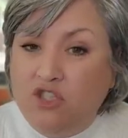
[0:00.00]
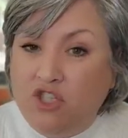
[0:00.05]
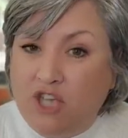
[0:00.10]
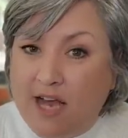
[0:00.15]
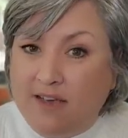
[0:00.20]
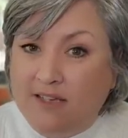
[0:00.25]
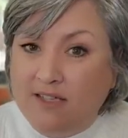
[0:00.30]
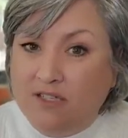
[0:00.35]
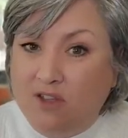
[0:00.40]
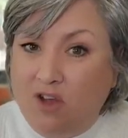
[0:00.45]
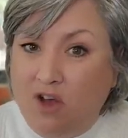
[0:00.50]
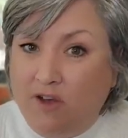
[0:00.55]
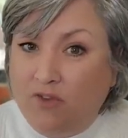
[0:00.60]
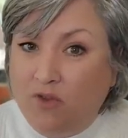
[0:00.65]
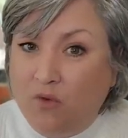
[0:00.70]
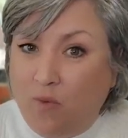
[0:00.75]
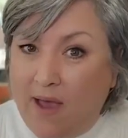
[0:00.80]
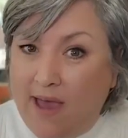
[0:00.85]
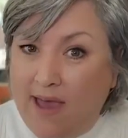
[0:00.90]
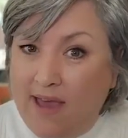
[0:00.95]
checks
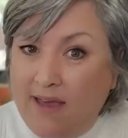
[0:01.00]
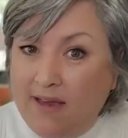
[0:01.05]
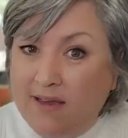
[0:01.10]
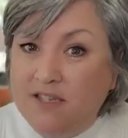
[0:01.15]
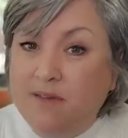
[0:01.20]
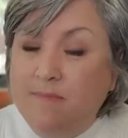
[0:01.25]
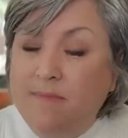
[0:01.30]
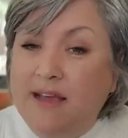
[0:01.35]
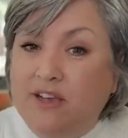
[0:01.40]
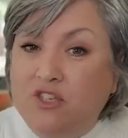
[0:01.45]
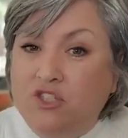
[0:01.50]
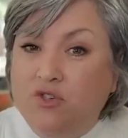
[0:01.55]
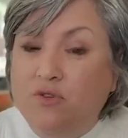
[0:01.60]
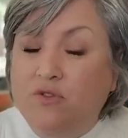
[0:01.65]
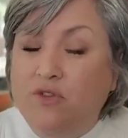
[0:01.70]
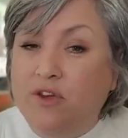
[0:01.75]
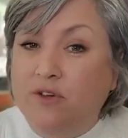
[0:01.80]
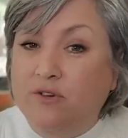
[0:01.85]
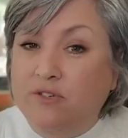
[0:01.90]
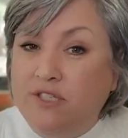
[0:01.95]
along the way to make
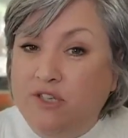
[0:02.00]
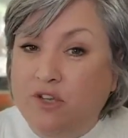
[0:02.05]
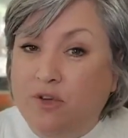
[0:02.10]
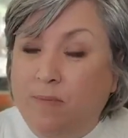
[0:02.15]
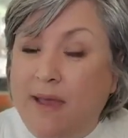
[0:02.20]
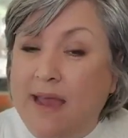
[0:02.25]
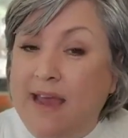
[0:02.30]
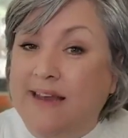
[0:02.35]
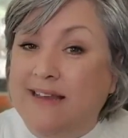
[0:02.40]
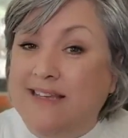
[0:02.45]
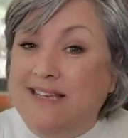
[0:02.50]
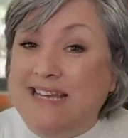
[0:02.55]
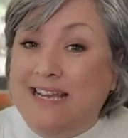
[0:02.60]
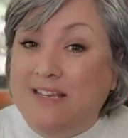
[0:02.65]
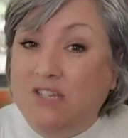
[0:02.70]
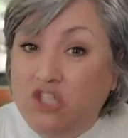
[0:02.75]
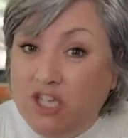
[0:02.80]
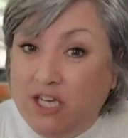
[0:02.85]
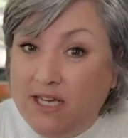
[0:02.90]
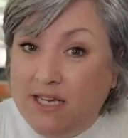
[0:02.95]
sure that you're still paying
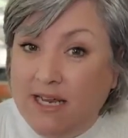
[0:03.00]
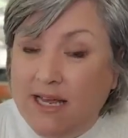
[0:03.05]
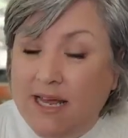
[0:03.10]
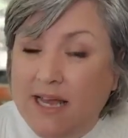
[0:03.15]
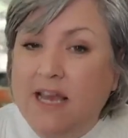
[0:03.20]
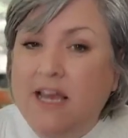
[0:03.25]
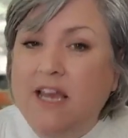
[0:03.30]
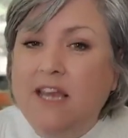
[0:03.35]
attention.